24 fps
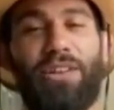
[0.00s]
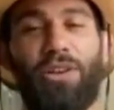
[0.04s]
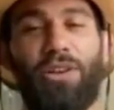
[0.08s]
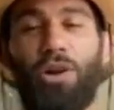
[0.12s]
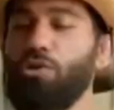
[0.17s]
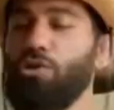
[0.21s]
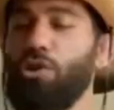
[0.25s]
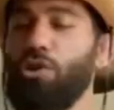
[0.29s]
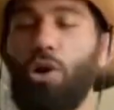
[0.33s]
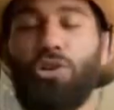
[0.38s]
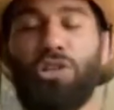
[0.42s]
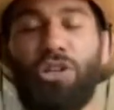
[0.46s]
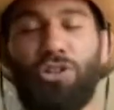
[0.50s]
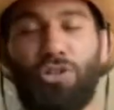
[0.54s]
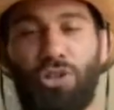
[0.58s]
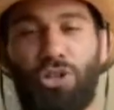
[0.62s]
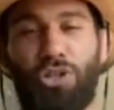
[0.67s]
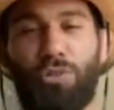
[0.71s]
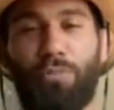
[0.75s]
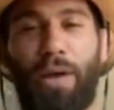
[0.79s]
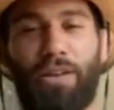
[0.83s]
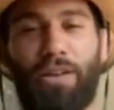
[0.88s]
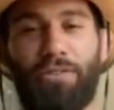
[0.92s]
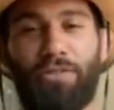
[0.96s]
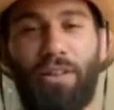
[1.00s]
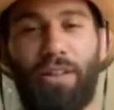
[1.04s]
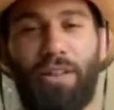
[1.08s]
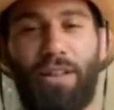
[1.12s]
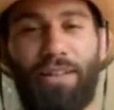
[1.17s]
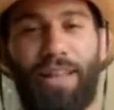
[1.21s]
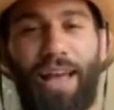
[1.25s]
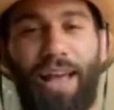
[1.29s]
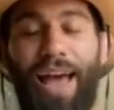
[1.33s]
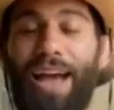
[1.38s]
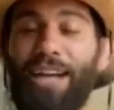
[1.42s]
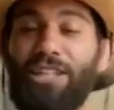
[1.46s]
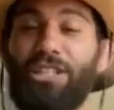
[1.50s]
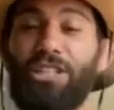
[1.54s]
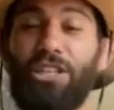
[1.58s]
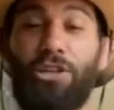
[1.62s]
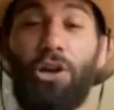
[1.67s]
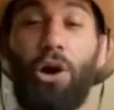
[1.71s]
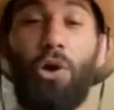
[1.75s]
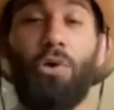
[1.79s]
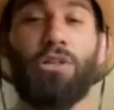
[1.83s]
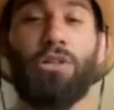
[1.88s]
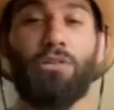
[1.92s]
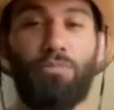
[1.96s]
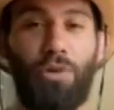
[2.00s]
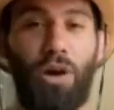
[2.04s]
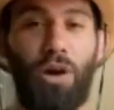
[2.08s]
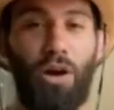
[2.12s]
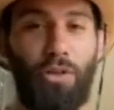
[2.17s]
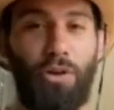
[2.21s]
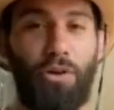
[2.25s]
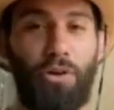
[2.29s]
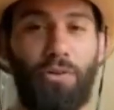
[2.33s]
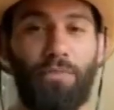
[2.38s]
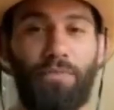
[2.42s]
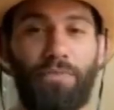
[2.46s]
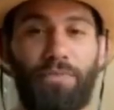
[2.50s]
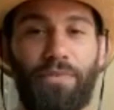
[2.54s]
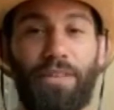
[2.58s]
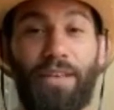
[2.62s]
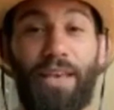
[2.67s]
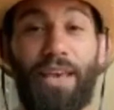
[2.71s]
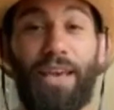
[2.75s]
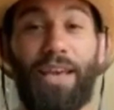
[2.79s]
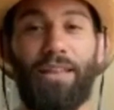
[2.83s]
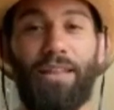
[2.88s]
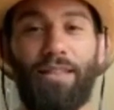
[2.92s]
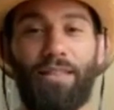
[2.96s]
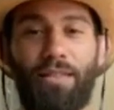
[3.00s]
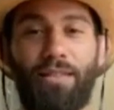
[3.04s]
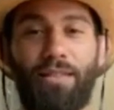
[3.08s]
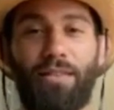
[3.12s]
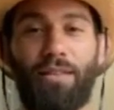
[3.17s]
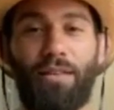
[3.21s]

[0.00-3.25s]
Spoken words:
No disrespect on that. I actually know his brother, Keith.